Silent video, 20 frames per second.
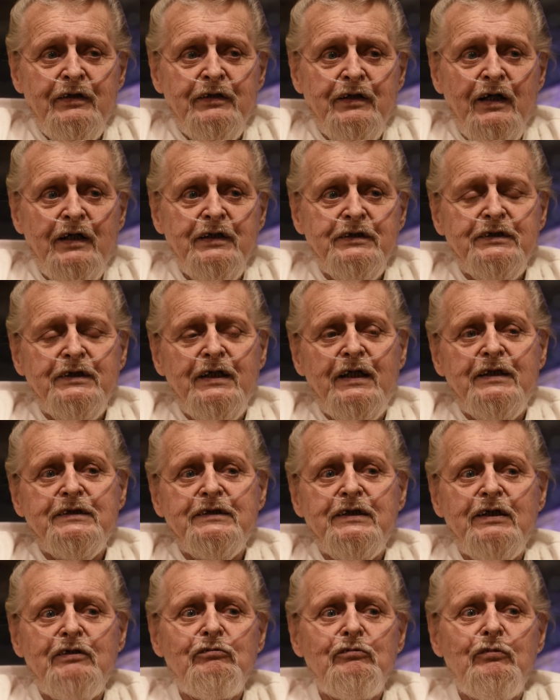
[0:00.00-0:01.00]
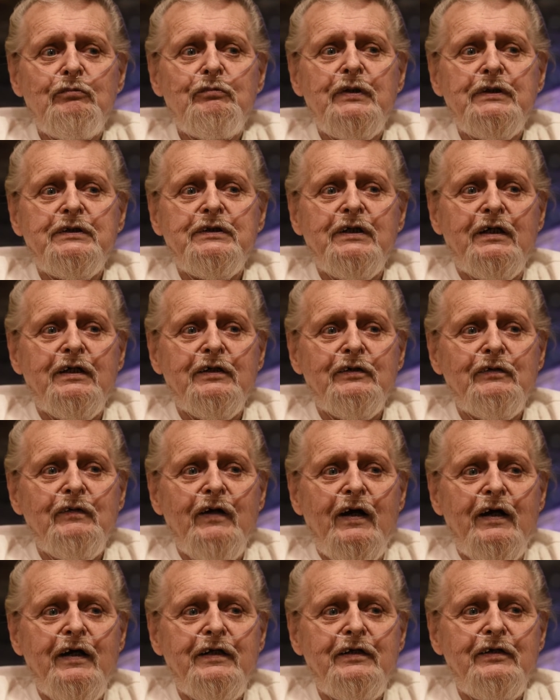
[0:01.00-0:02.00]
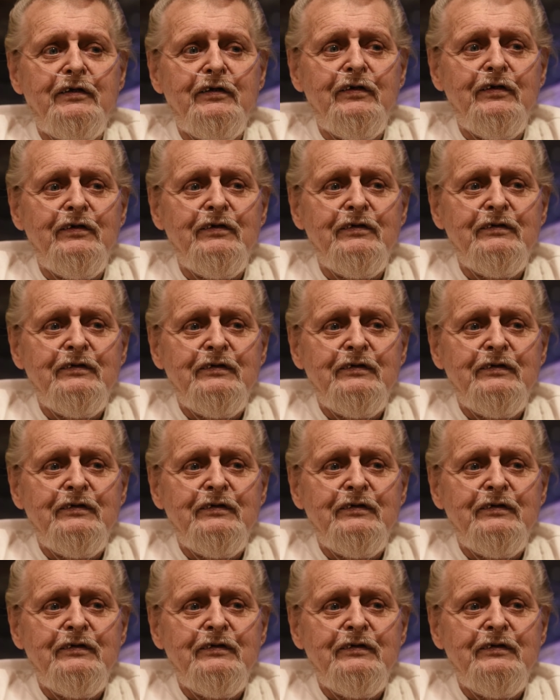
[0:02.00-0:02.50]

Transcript: Touch that son of a bitch on a grinder,